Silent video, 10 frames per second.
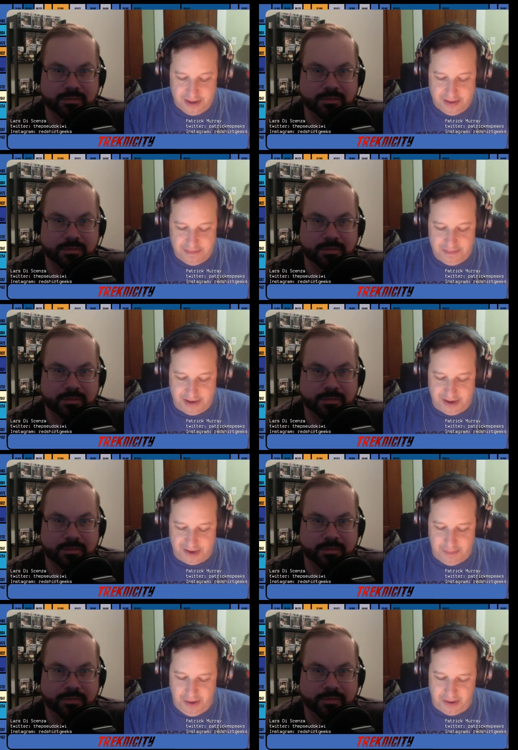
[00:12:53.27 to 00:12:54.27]
Speaker 1: because
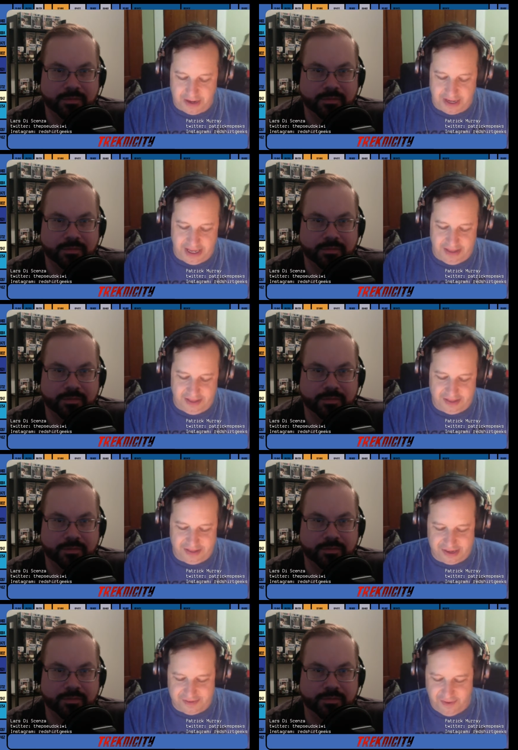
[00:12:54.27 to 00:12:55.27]
apparently this
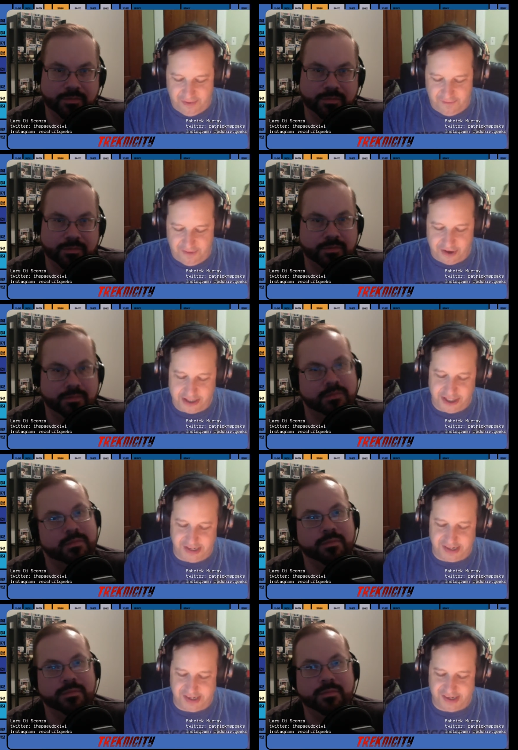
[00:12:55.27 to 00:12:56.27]
Vulcan
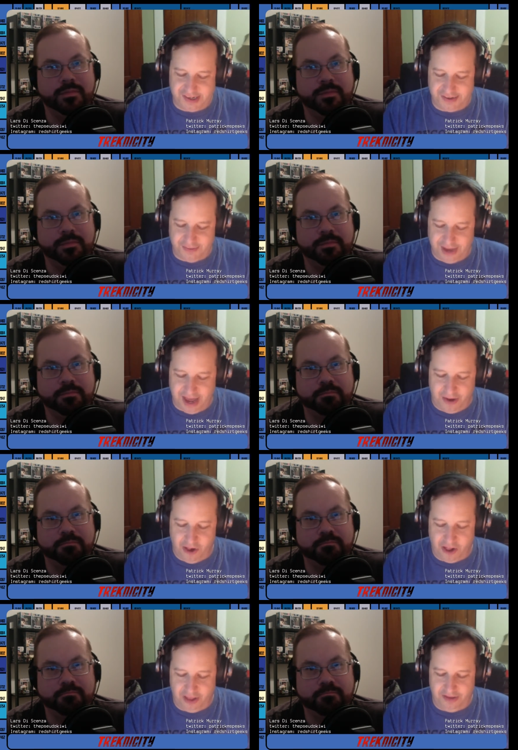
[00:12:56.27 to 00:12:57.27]
Jesus got
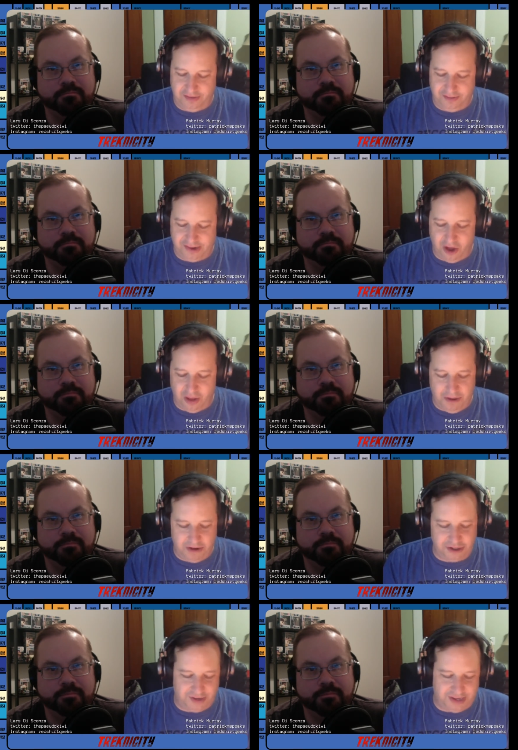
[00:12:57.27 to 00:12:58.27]
all was all
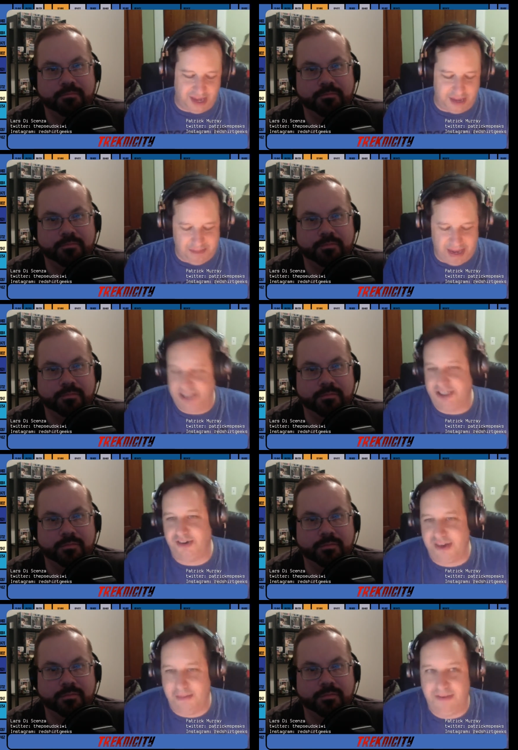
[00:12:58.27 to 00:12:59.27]
emotional and got banished or
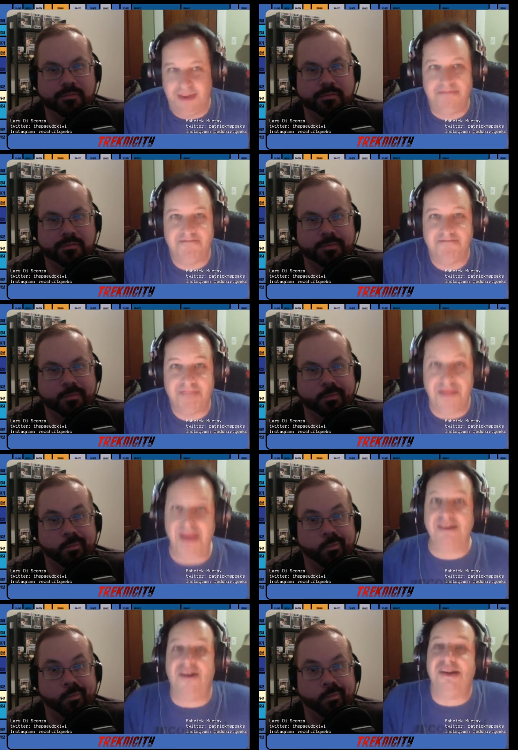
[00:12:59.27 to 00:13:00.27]
something. That's
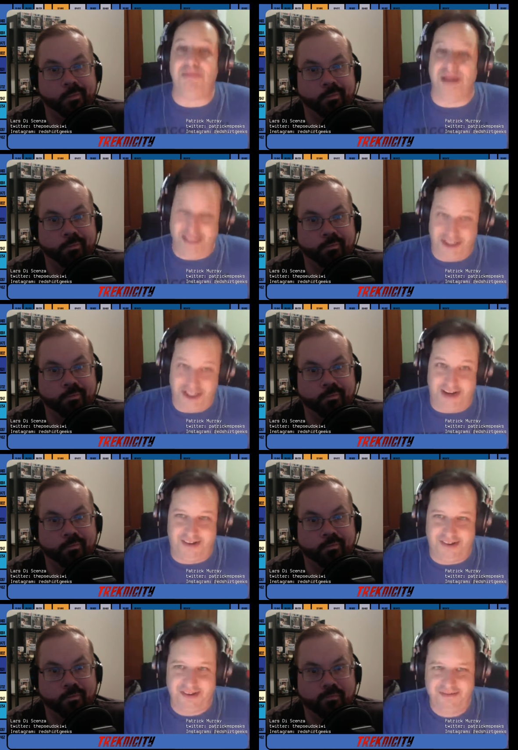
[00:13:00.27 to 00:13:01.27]
all Spock
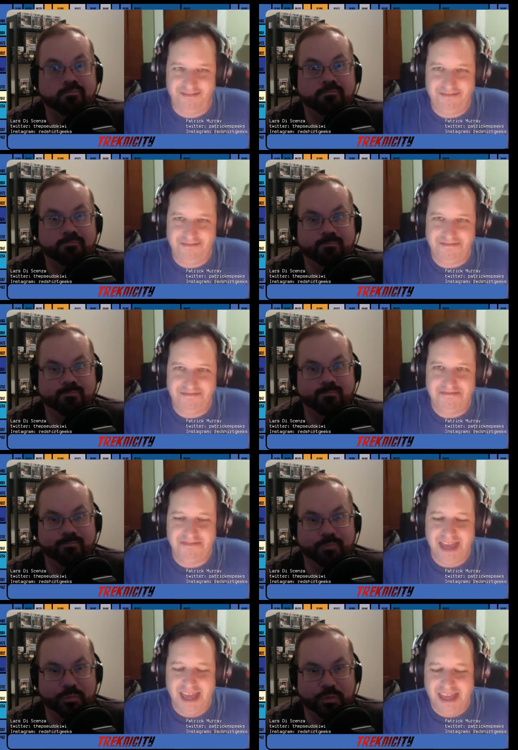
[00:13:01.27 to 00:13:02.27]
shares. Mm,
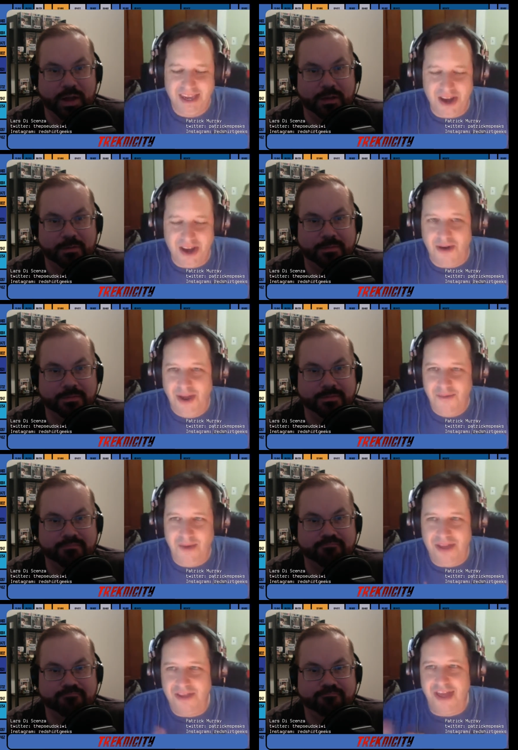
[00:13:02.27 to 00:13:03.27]
you now. know,
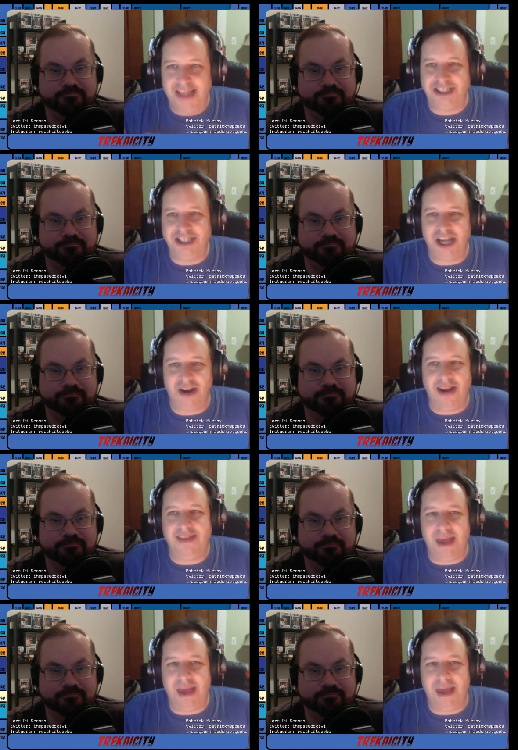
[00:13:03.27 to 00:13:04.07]
rather than sharing the